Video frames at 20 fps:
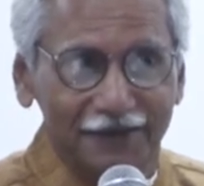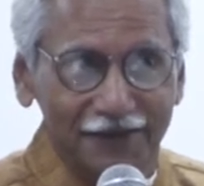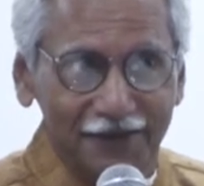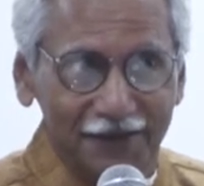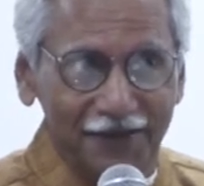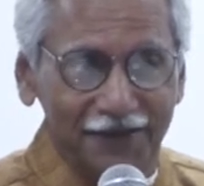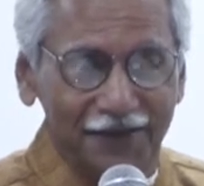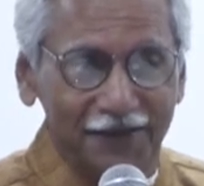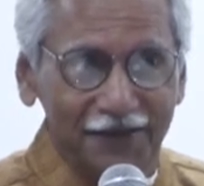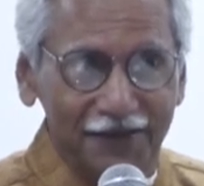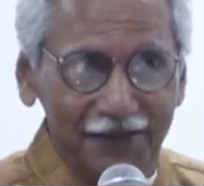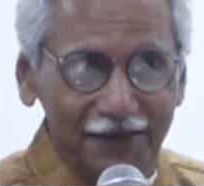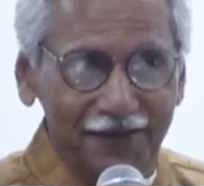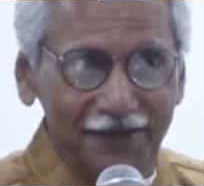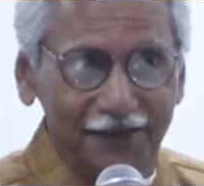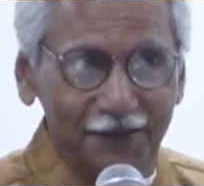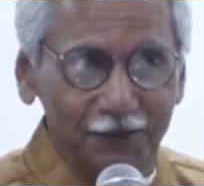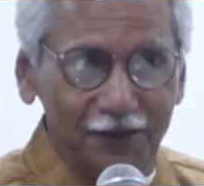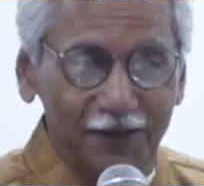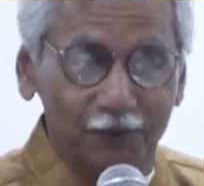
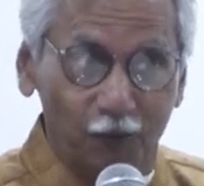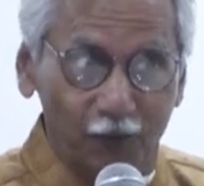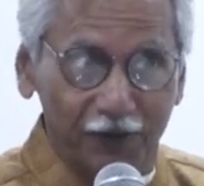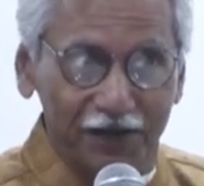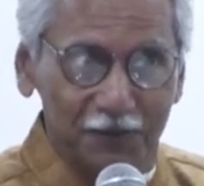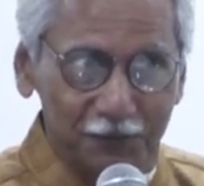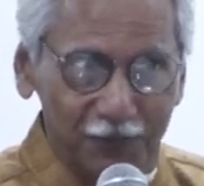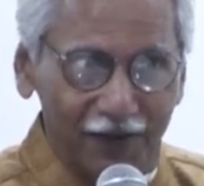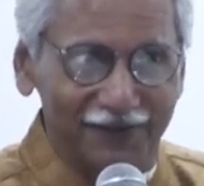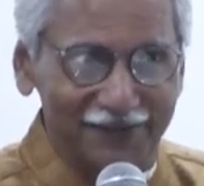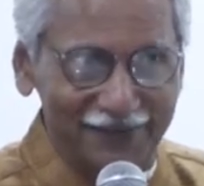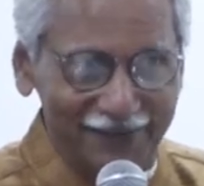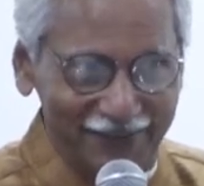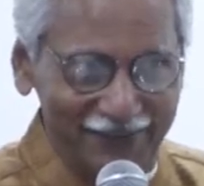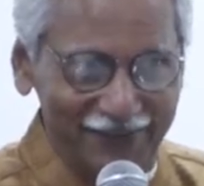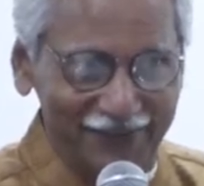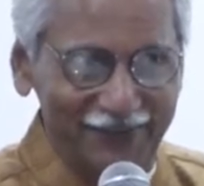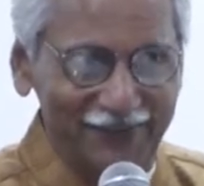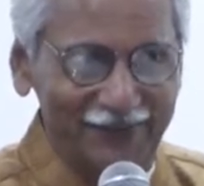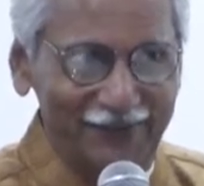a warring party
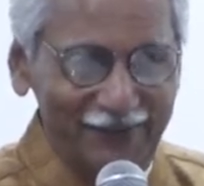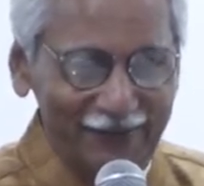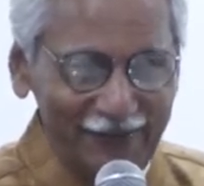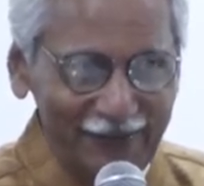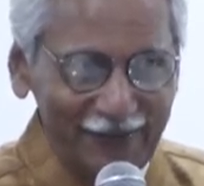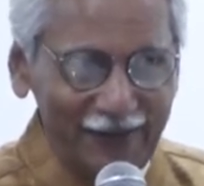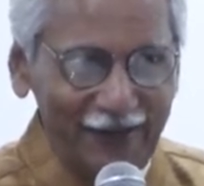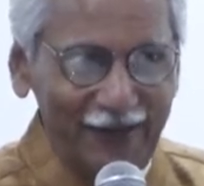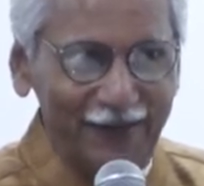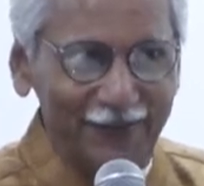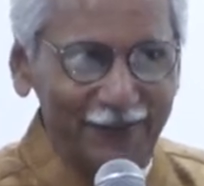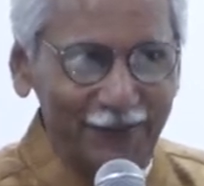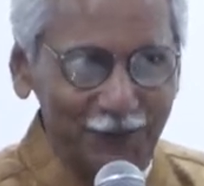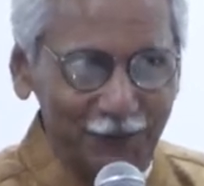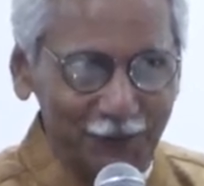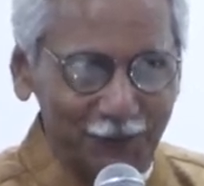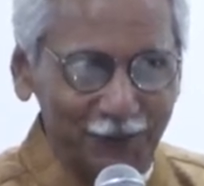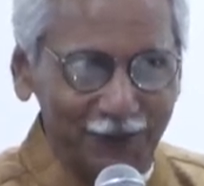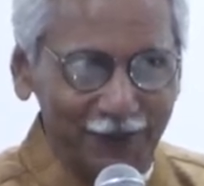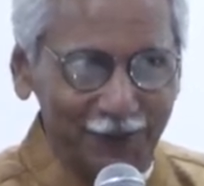in the
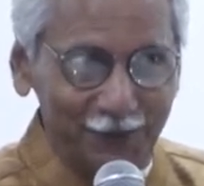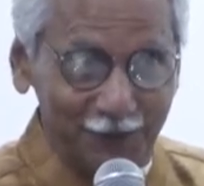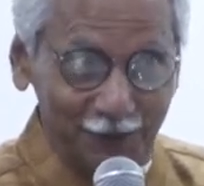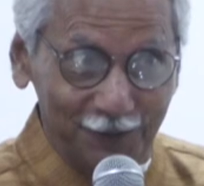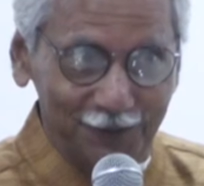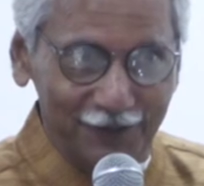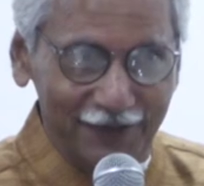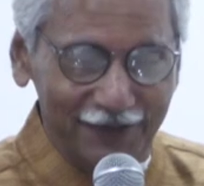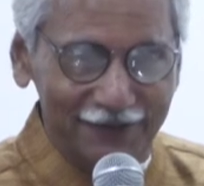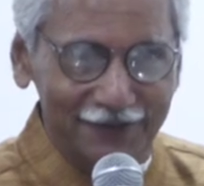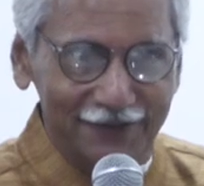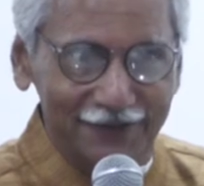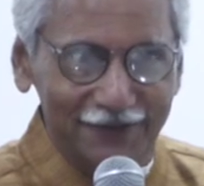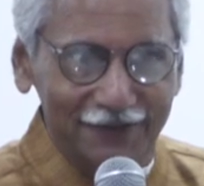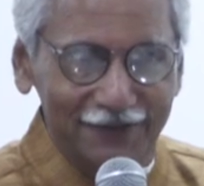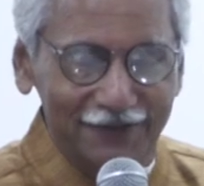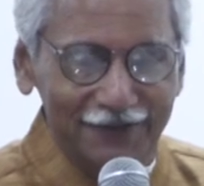Ukraine conflict.